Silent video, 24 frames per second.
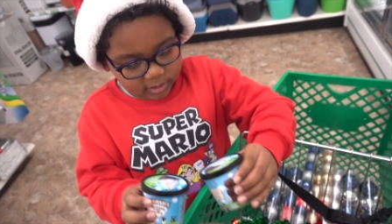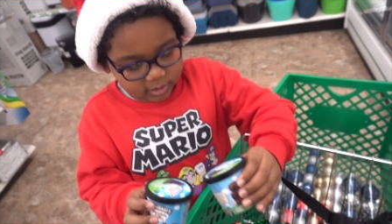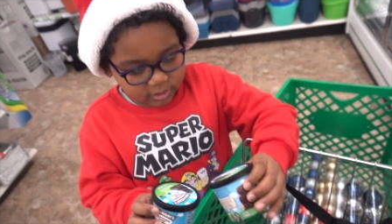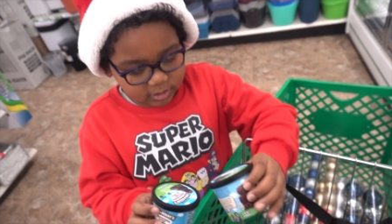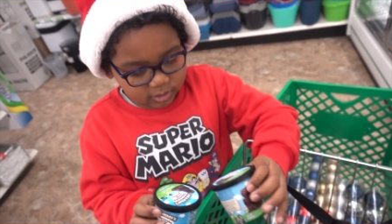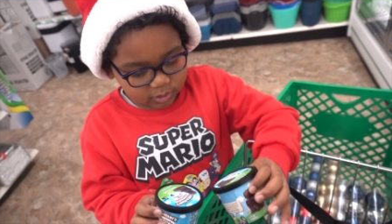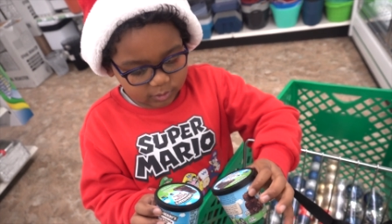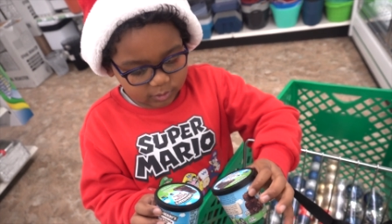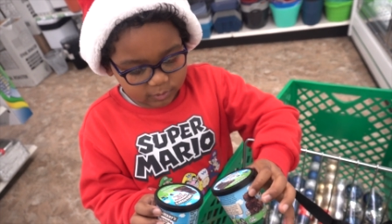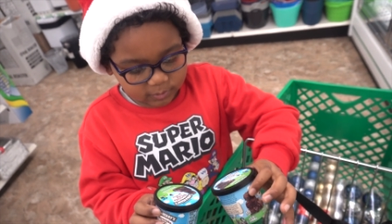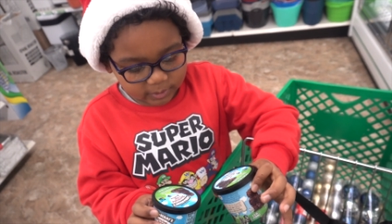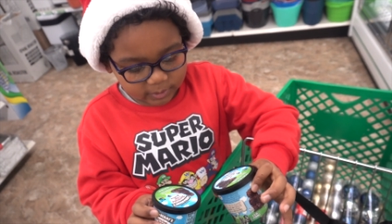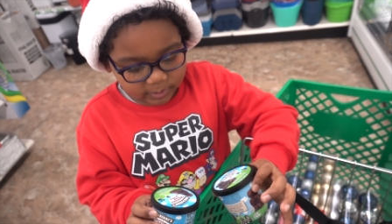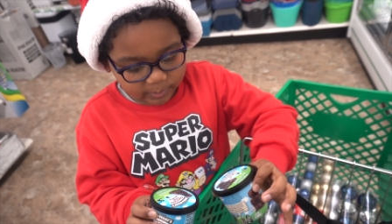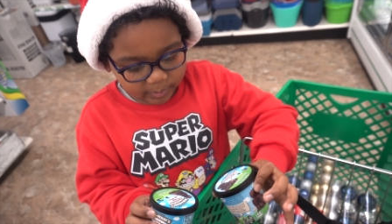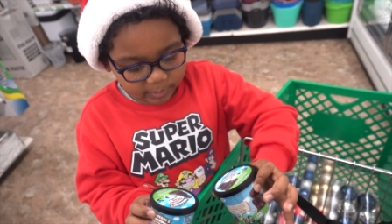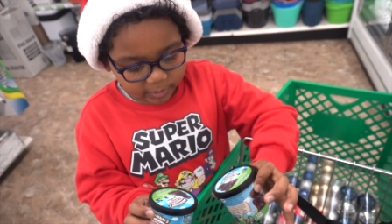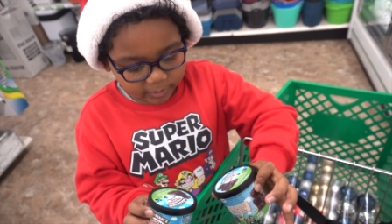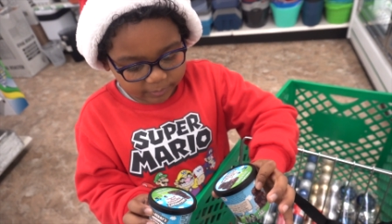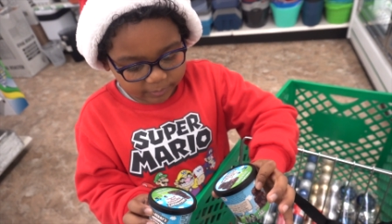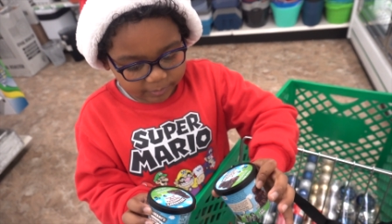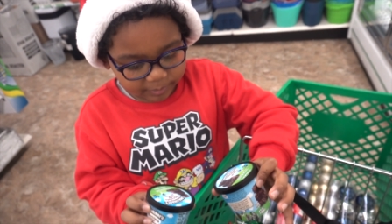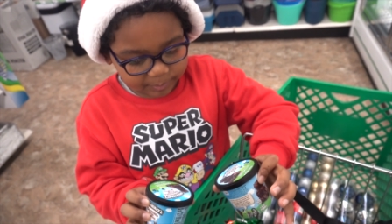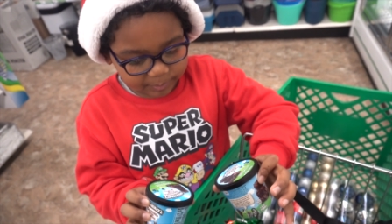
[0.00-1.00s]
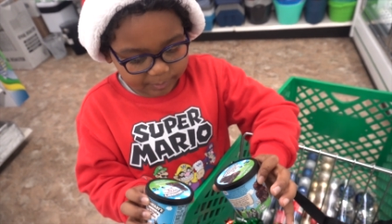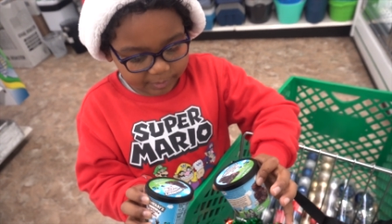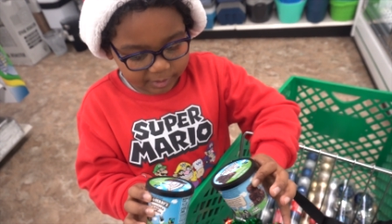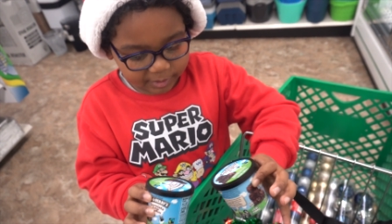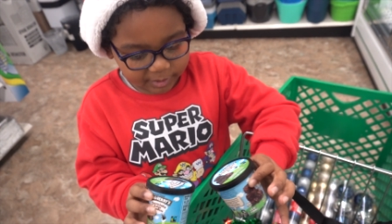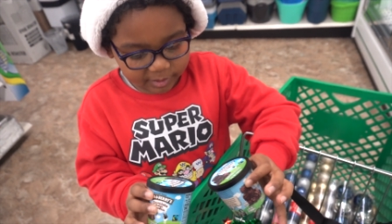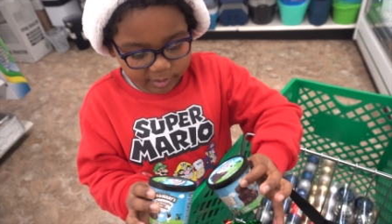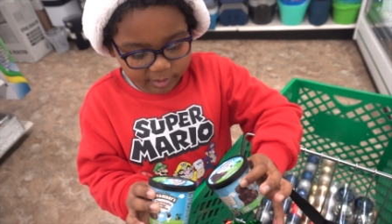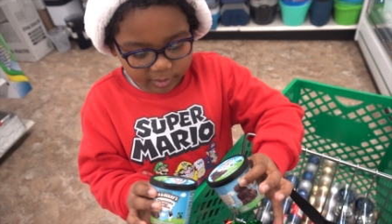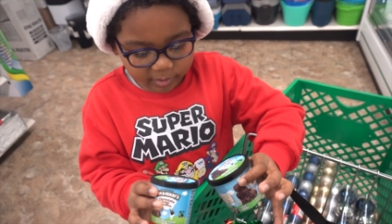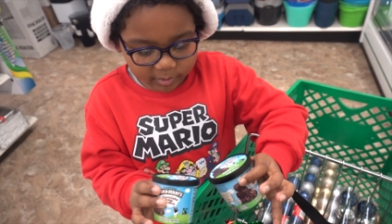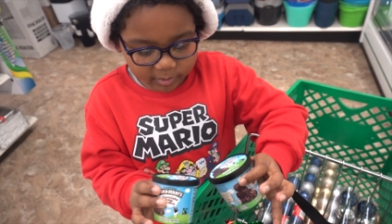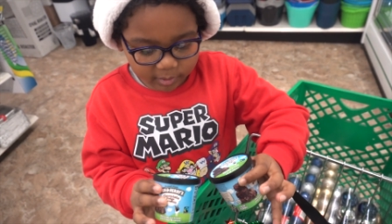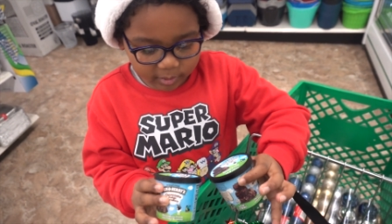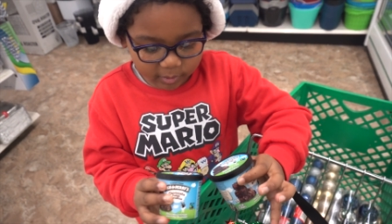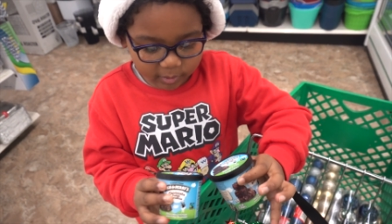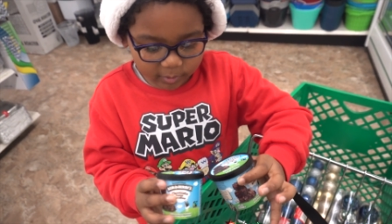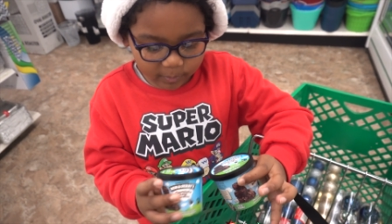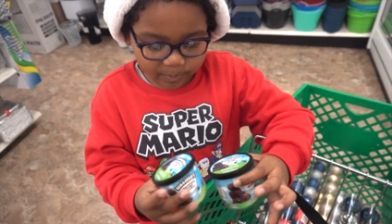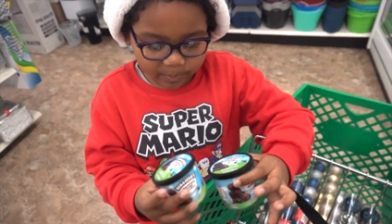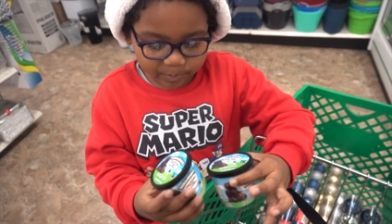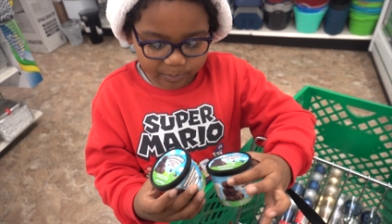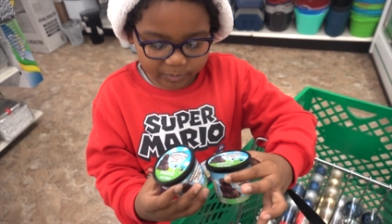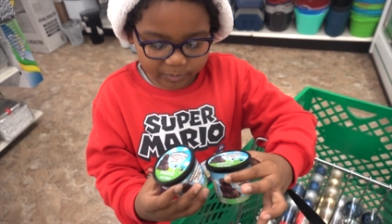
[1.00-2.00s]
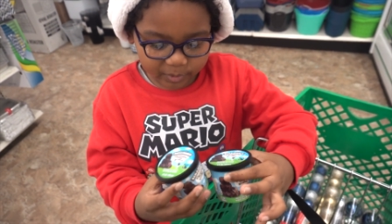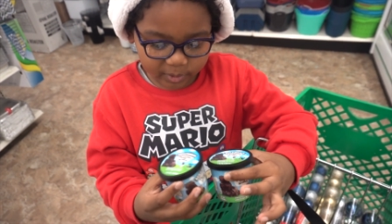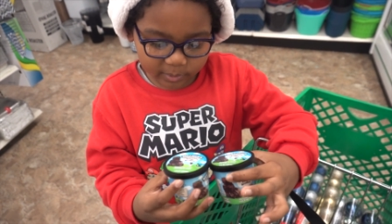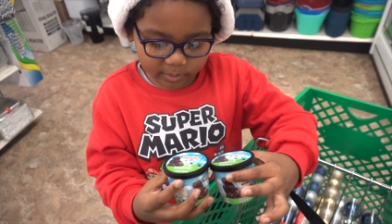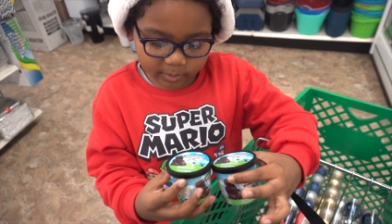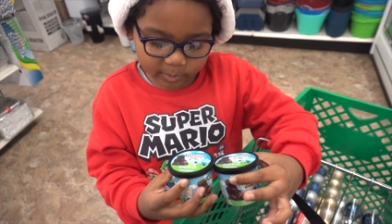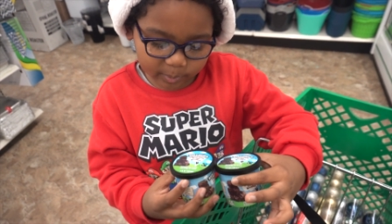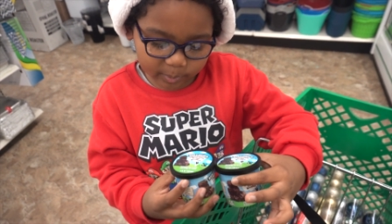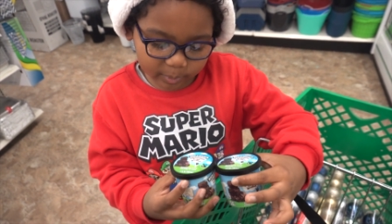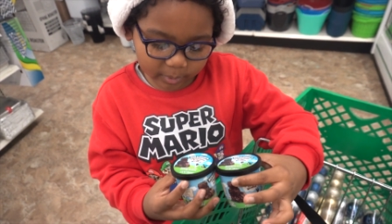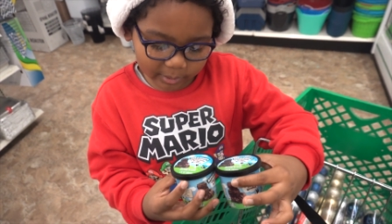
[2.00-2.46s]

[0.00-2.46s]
two of them are for me and Coco. They're